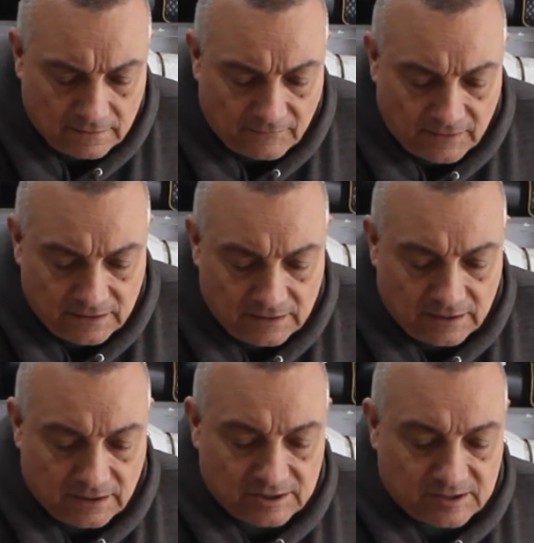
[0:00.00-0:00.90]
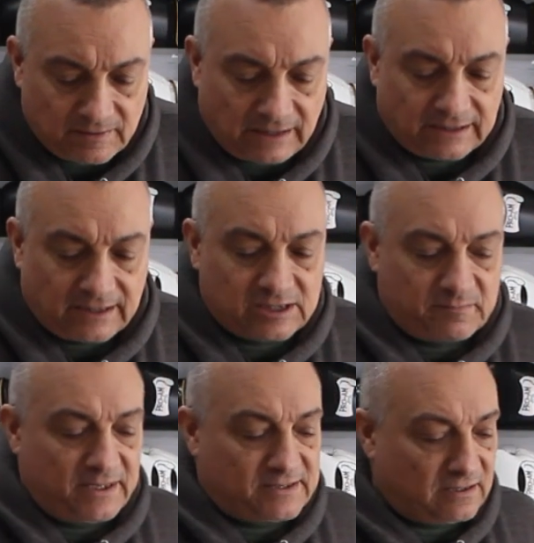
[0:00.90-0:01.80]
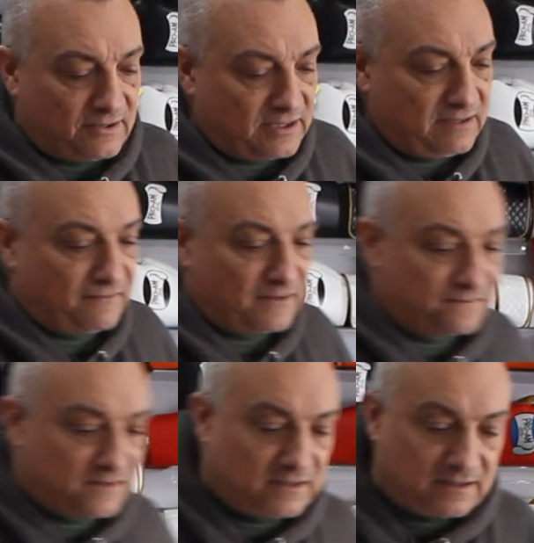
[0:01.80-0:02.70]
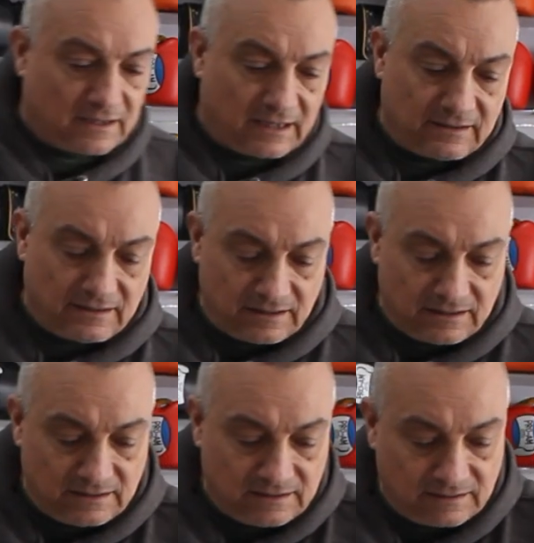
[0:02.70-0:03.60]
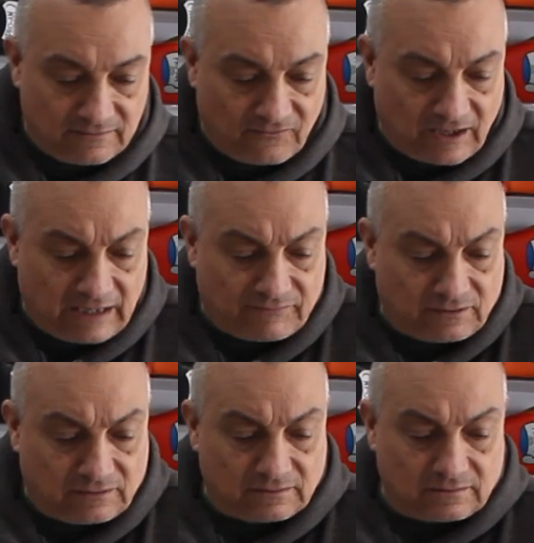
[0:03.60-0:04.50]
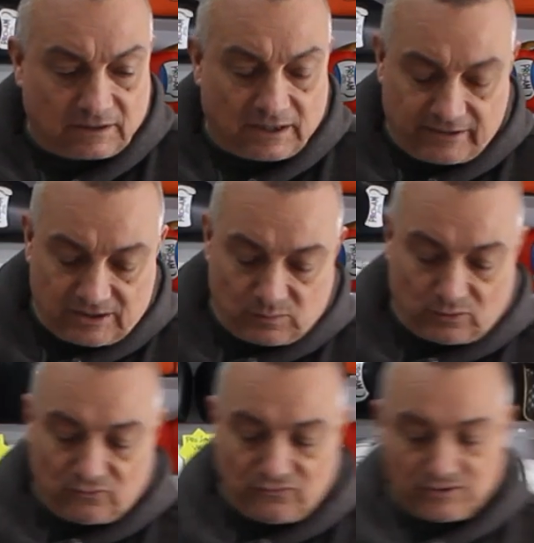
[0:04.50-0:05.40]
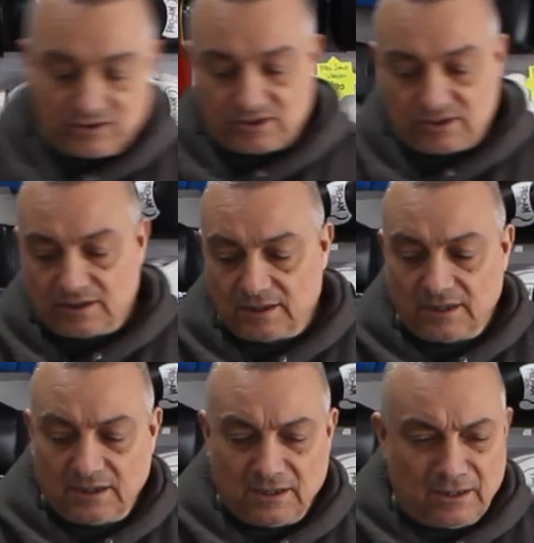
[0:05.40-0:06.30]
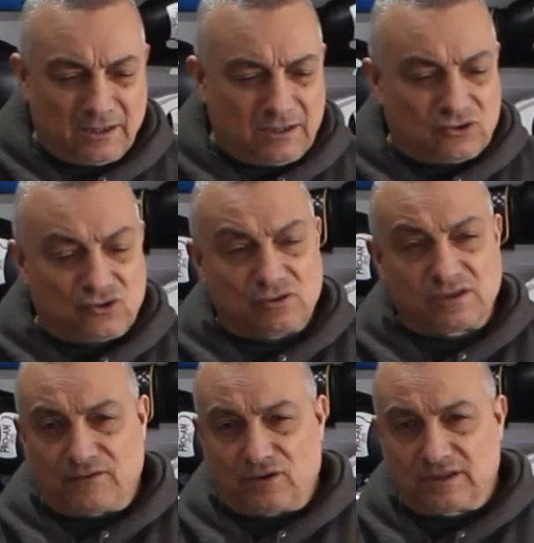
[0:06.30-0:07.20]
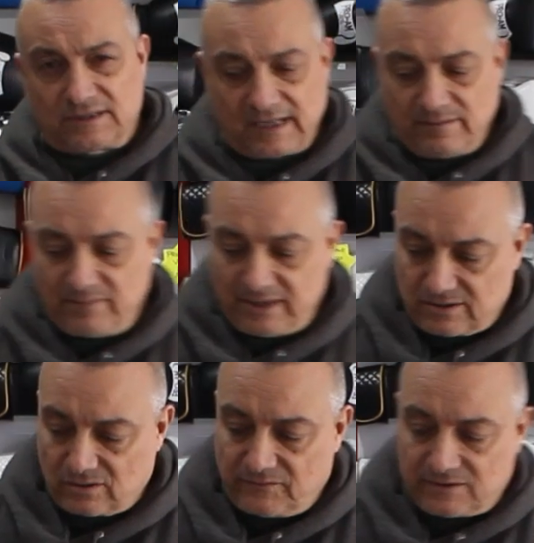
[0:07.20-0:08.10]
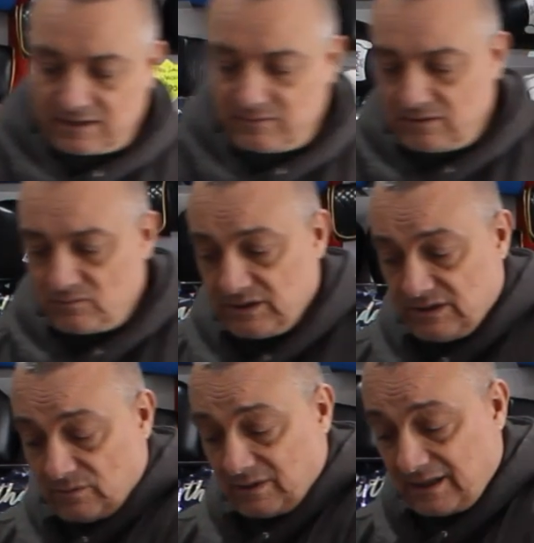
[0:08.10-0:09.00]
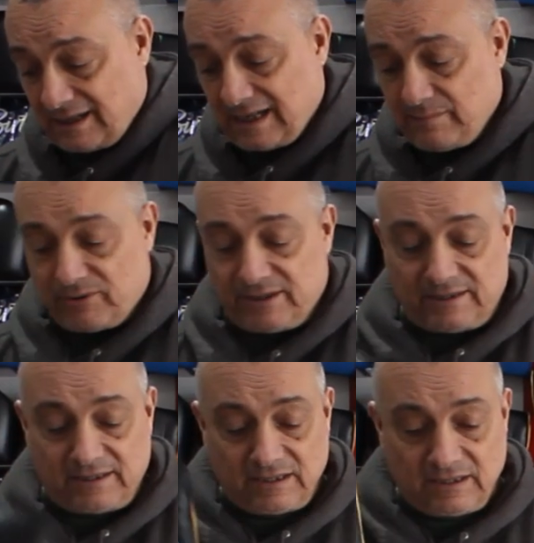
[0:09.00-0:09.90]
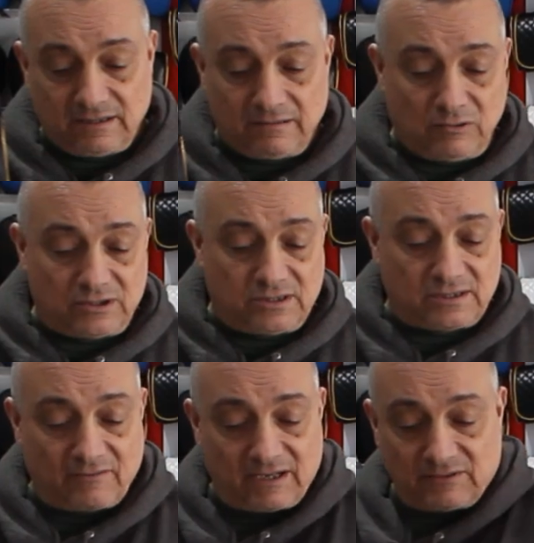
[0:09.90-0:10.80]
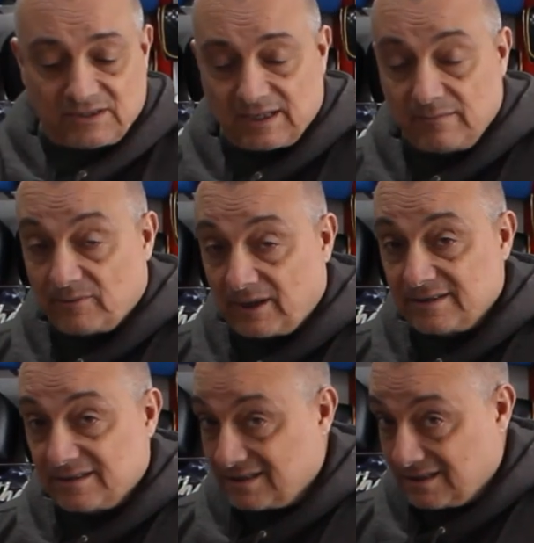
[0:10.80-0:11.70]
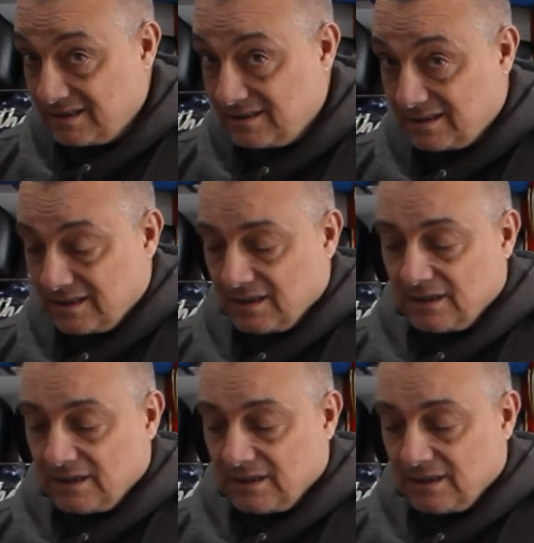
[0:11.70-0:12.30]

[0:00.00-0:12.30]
the Adidas Tilt 350 and the rival RS 100s. Sort of along the same mix. Obviously we do our hybrid, which is around the same price as these,